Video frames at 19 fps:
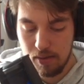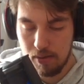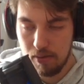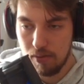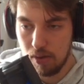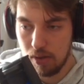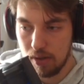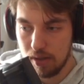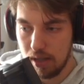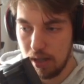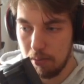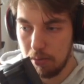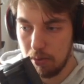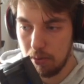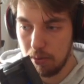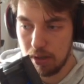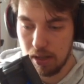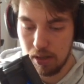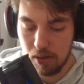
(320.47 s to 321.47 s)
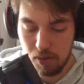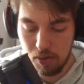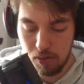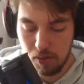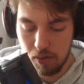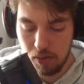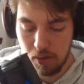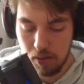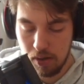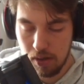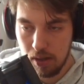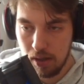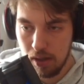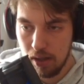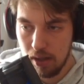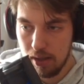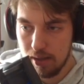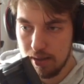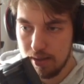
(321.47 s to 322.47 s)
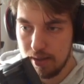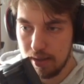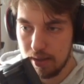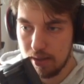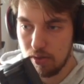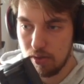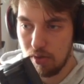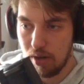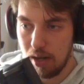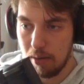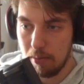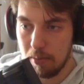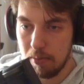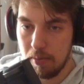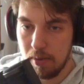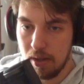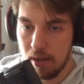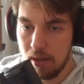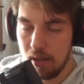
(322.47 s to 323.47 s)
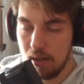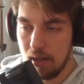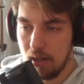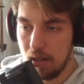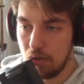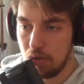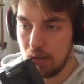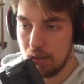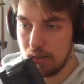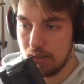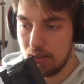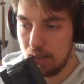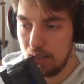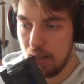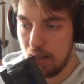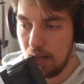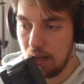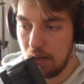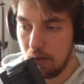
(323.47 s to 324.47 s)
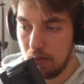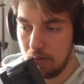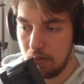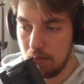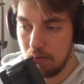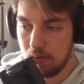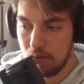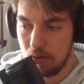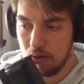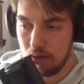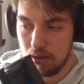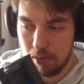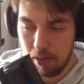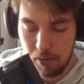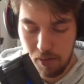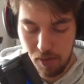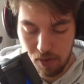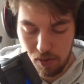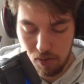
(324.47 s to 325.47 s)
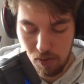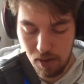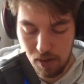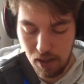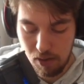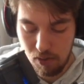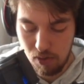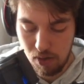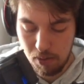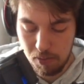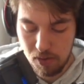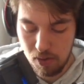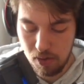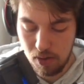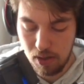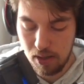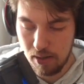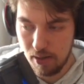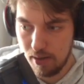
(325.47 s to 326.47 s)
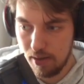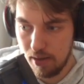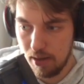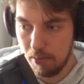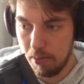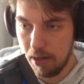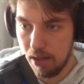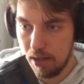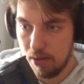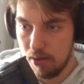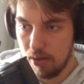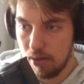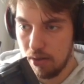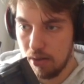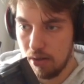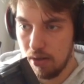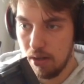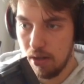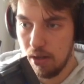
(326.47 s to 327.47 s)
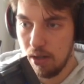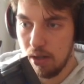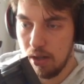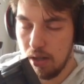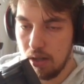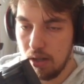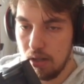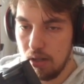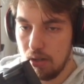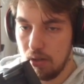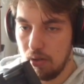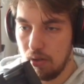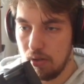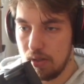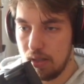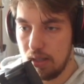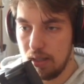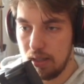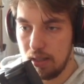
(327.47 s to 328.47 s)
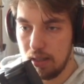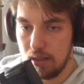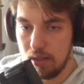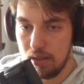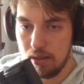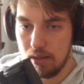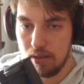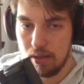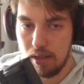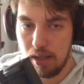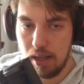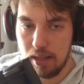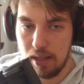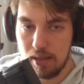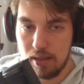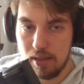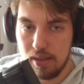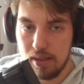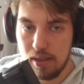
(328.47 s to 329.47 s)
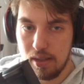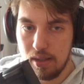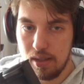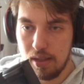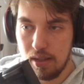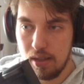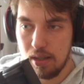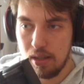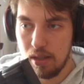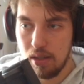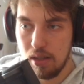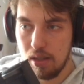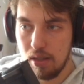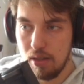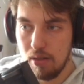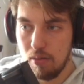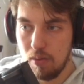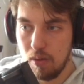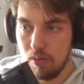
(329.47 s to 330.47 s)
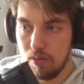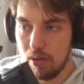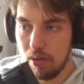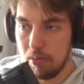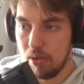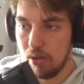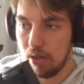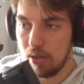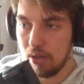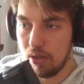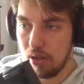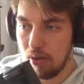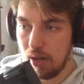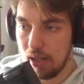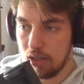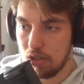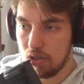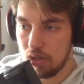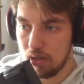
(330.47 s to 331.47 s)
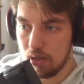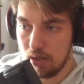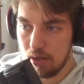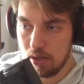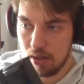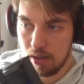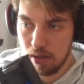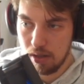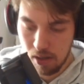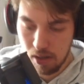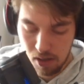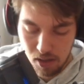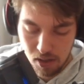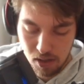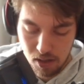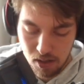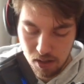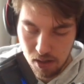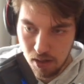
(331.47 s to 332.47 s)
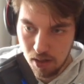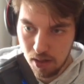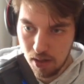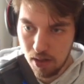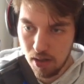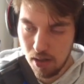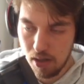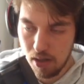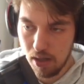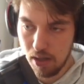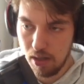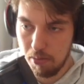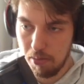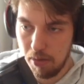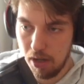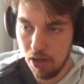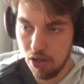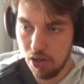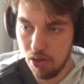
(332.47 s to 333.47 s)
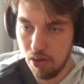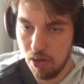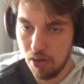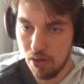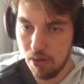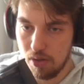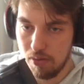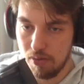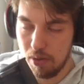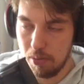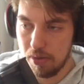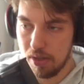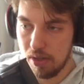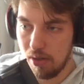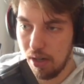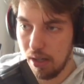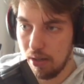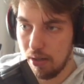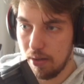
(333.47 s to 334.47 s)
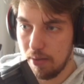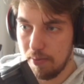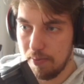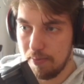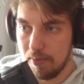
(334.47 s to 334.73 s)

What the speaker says: For example, we can do 6 rem. And you can see how, let's maybe even do 10 rem so you can see it better. You see that we flip around the direction and the margin also flips around.